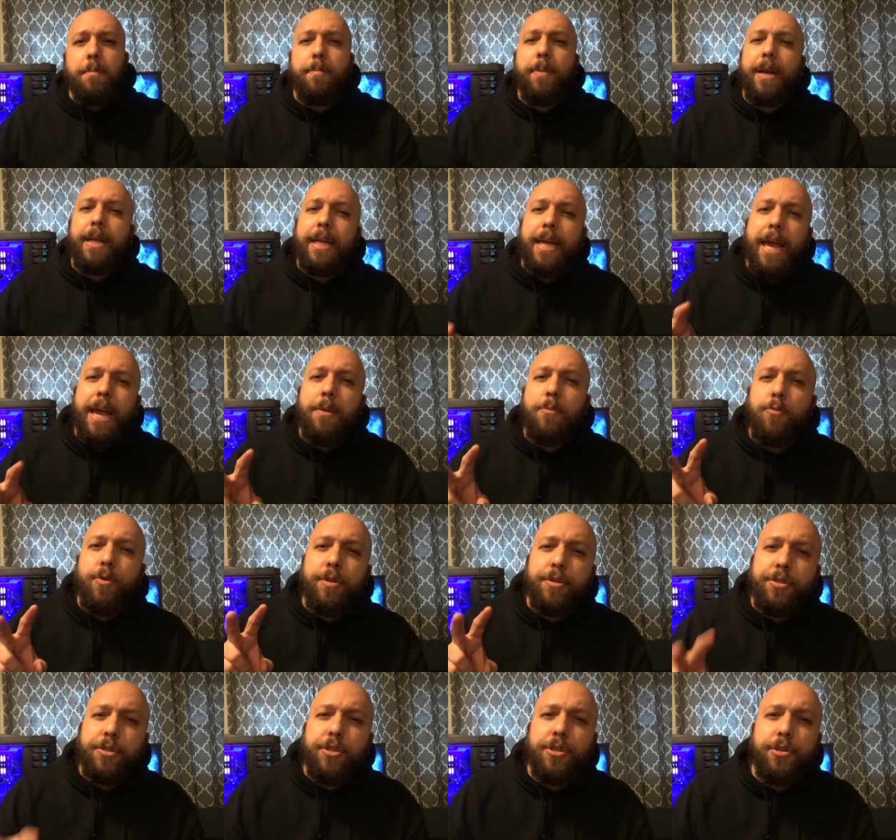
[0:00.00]
but it came
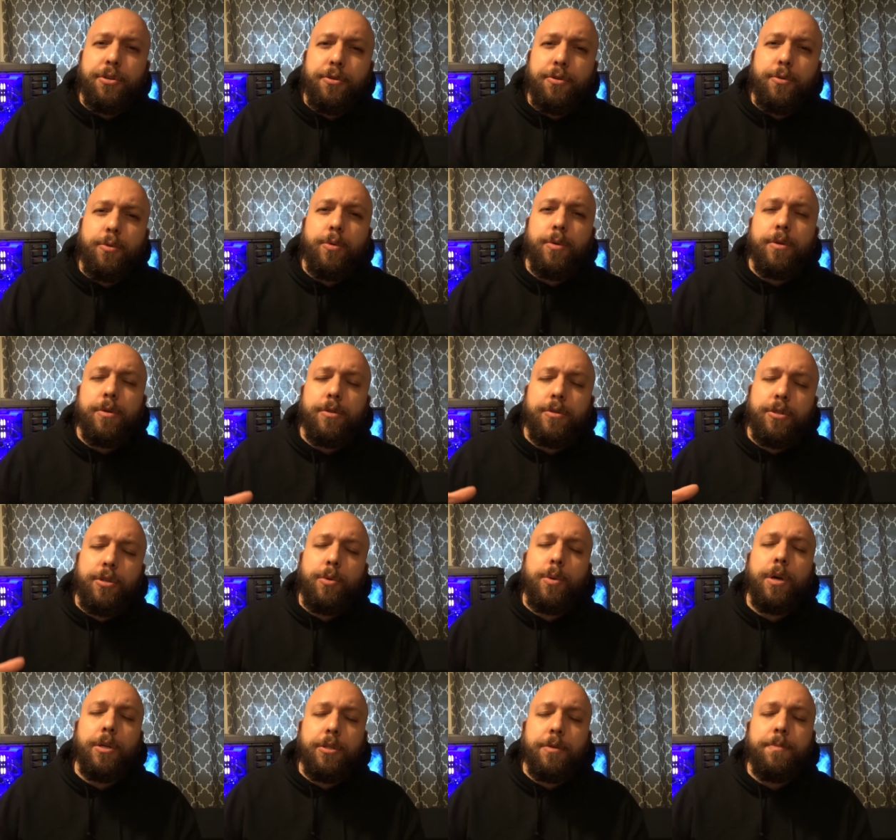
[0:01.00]
with two
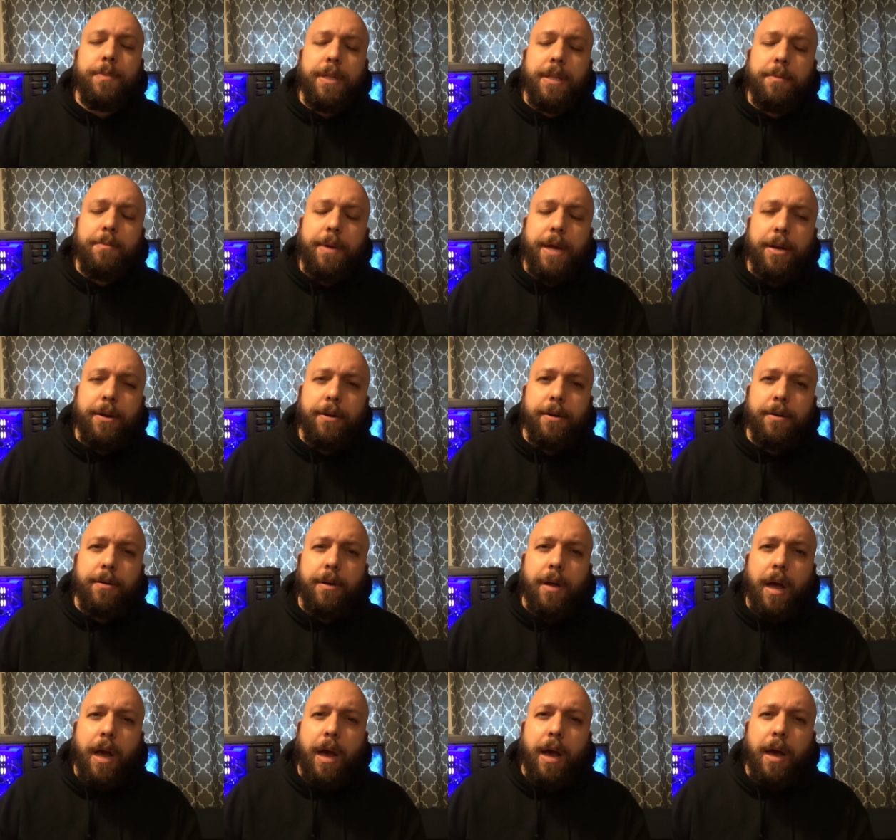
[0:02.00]

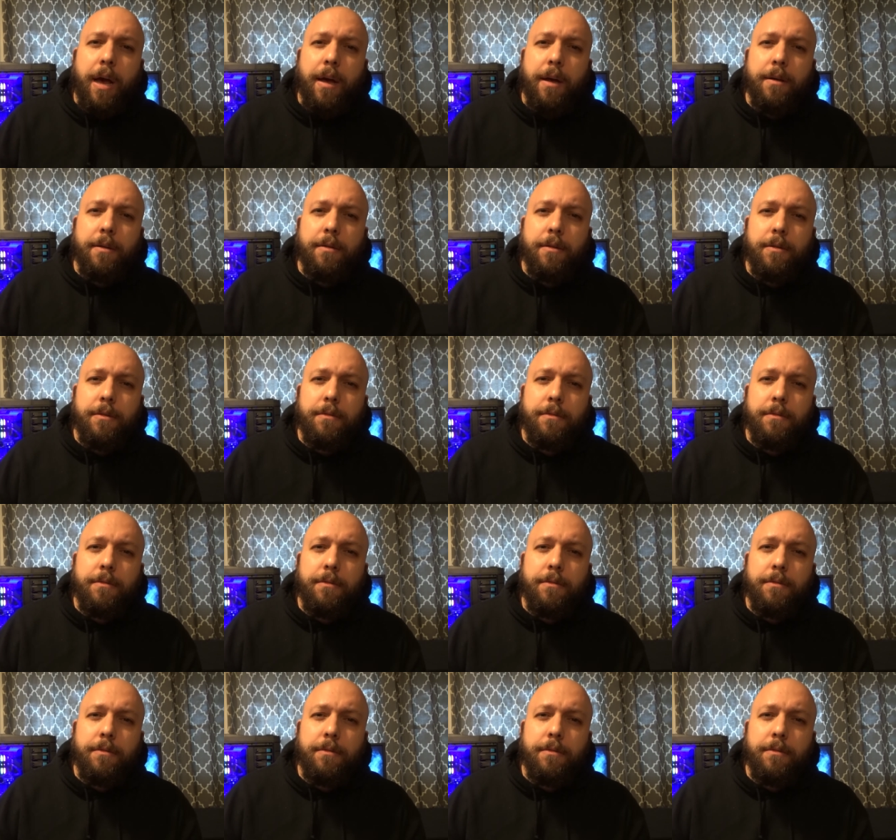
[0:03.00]
200mm